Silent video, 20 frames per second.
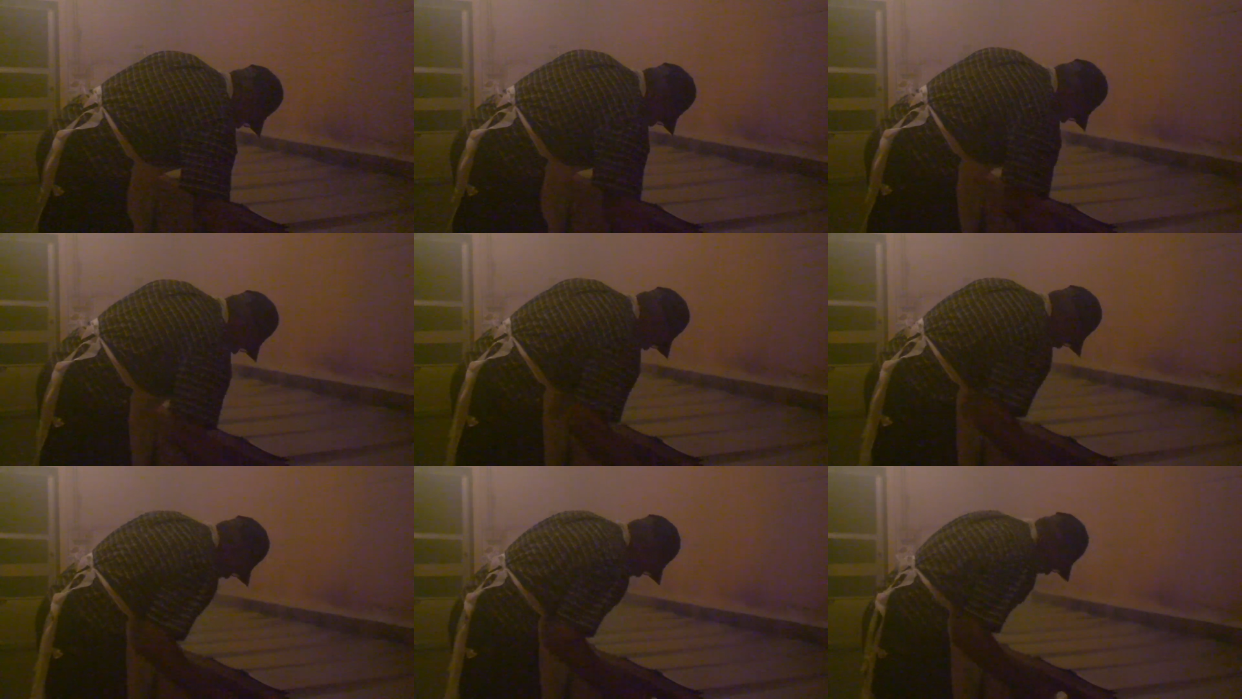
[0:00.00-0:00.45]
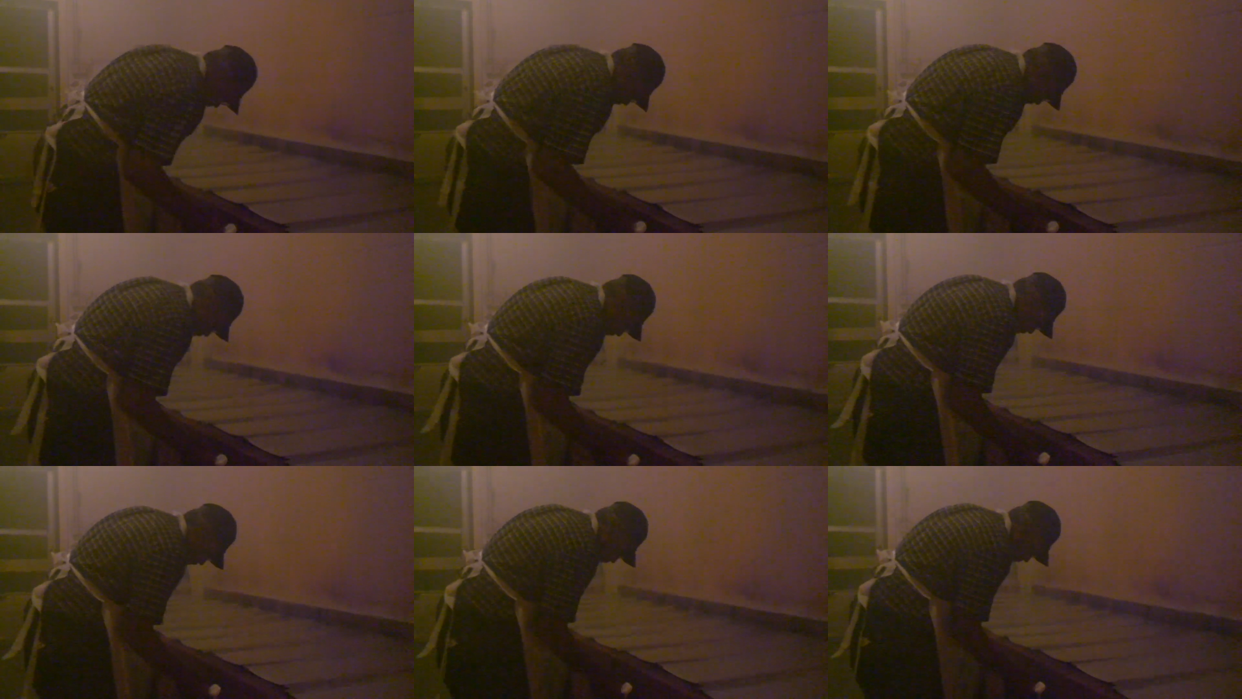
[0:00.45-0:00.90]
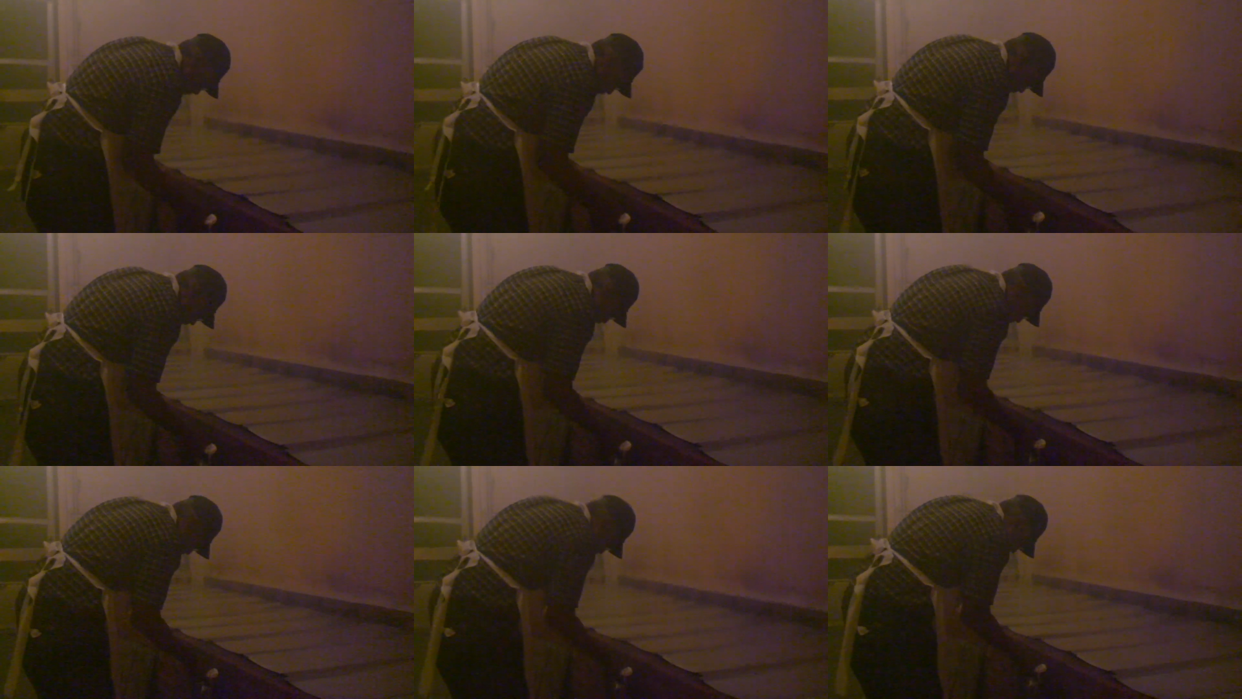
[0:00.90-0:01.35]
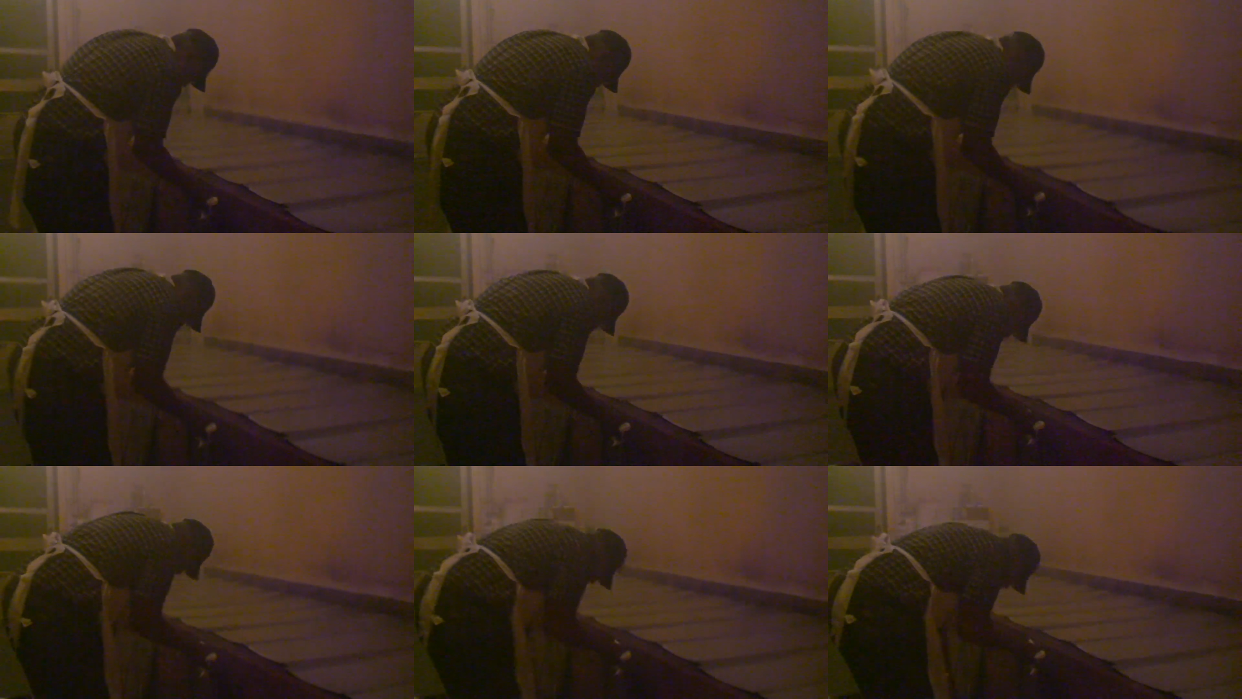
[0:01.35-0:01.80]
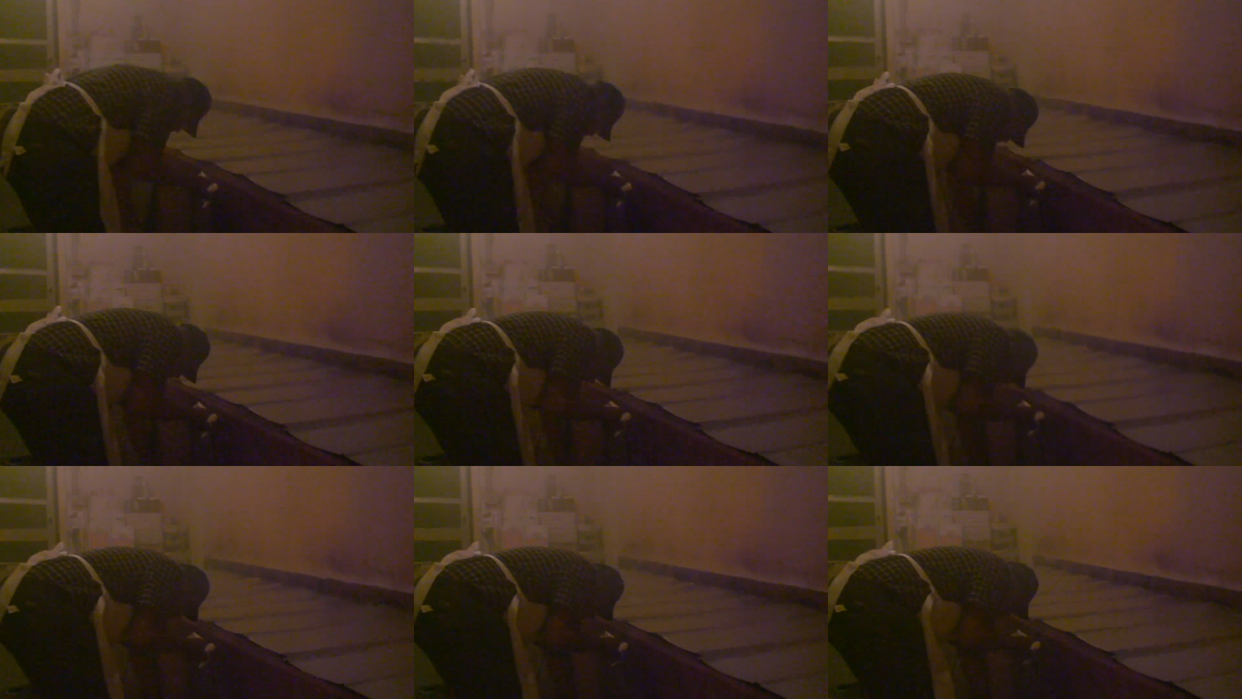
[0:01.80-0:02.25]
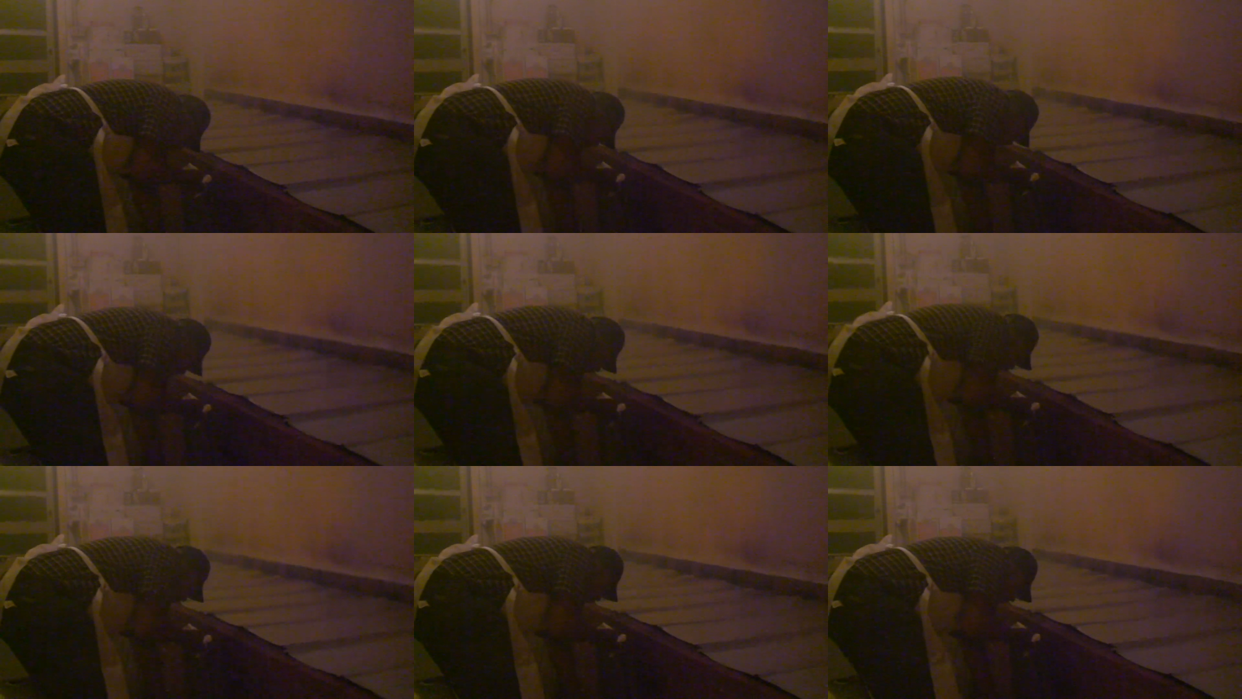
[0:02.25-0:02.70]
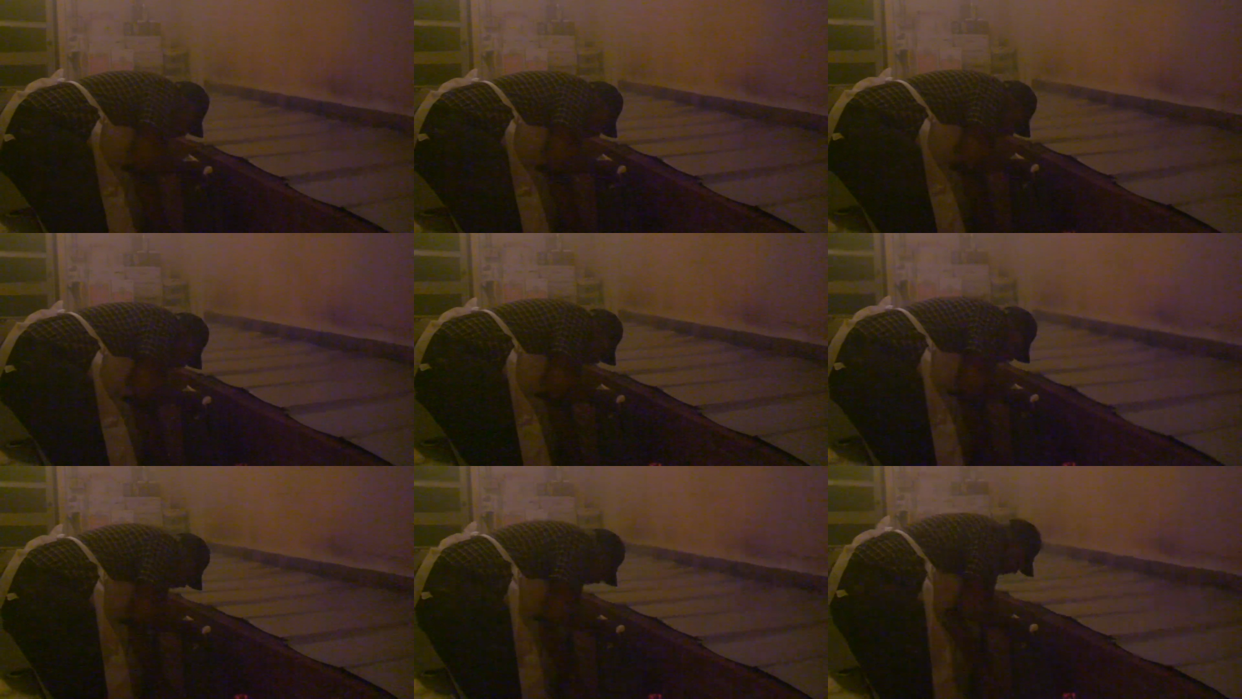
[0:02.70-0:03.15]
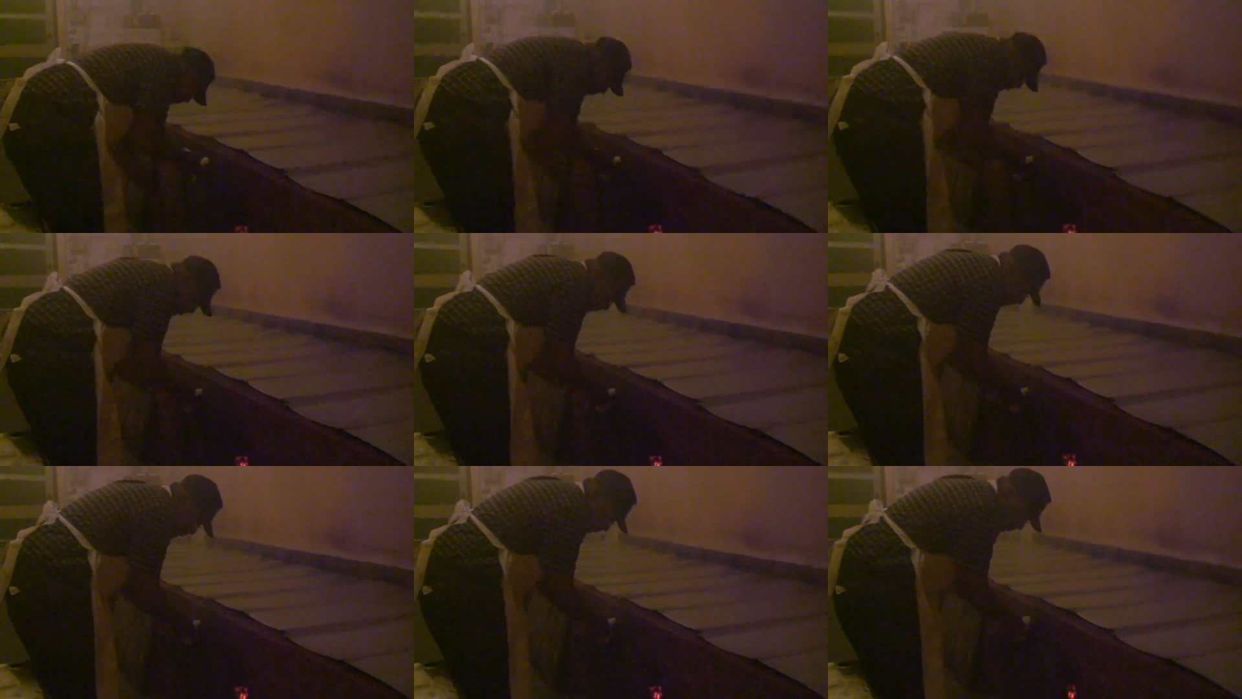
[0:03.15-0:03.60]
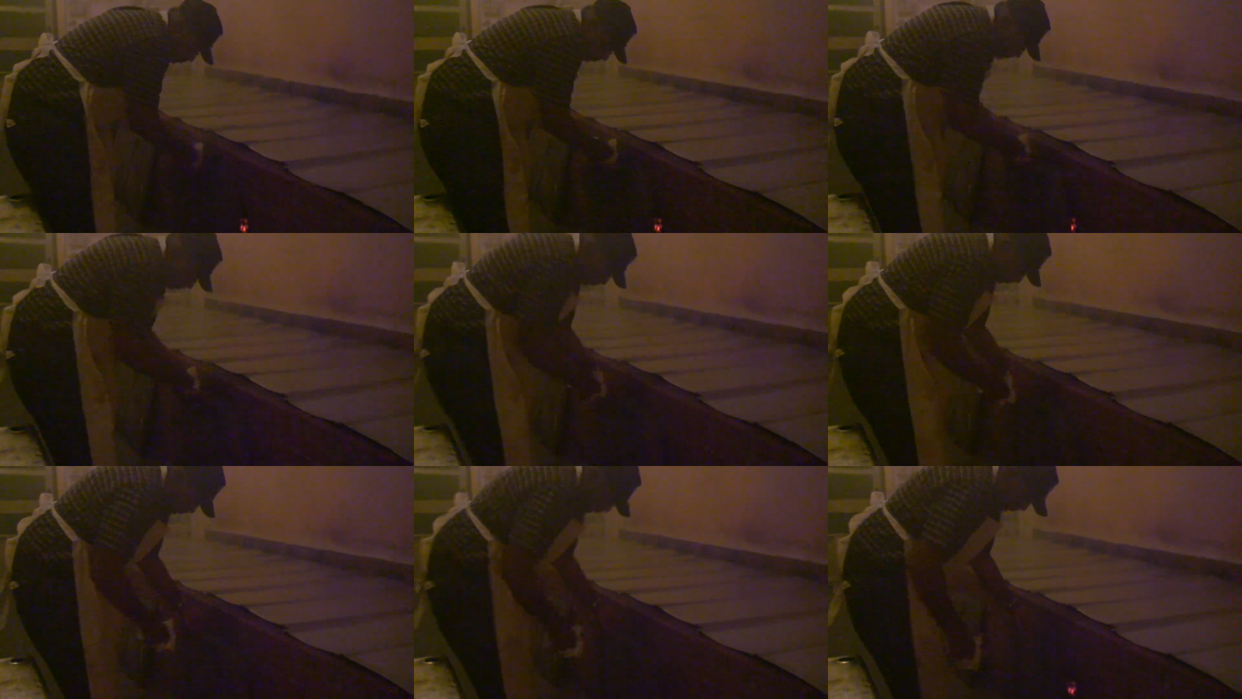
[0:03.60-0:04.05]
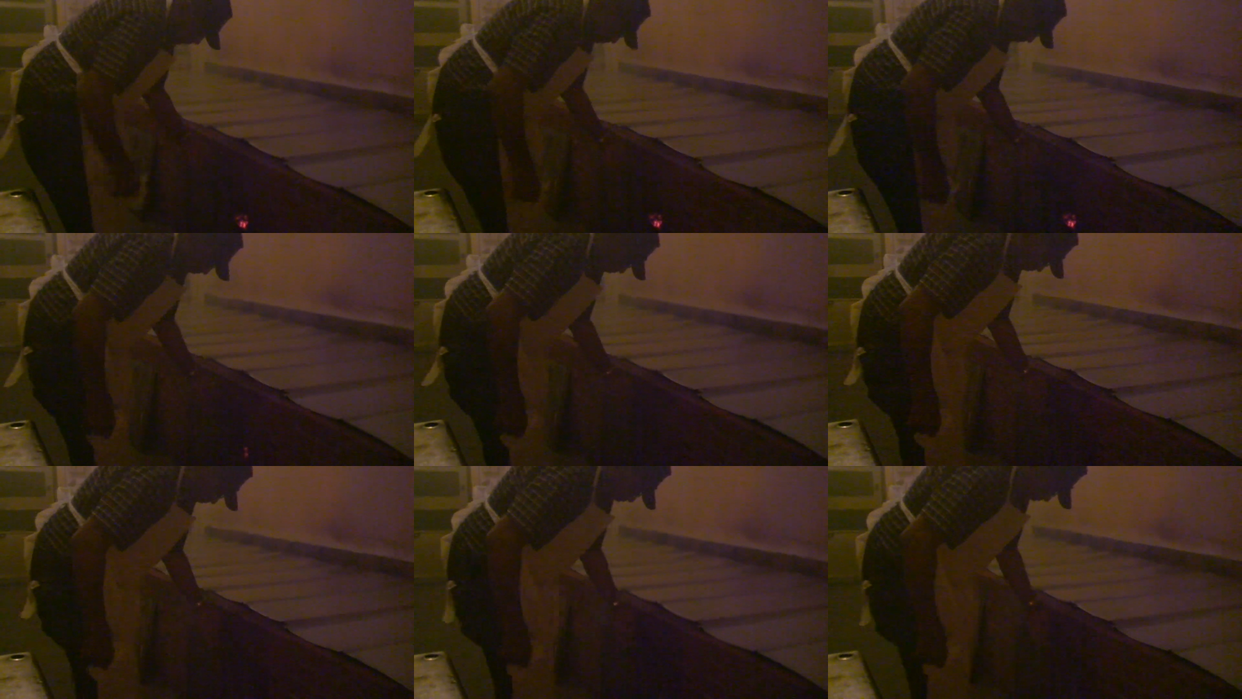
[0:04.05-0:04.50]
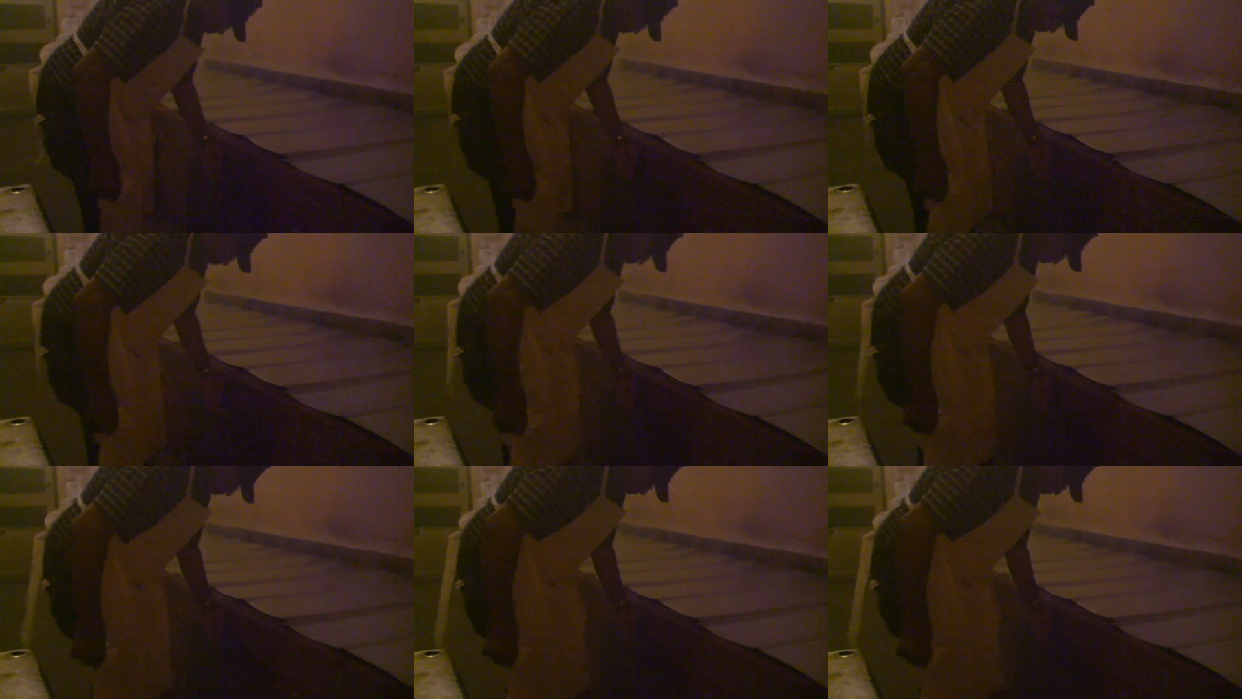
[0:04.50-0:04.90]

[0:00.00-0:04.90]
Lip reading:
No face is visible, so there are no lips to read.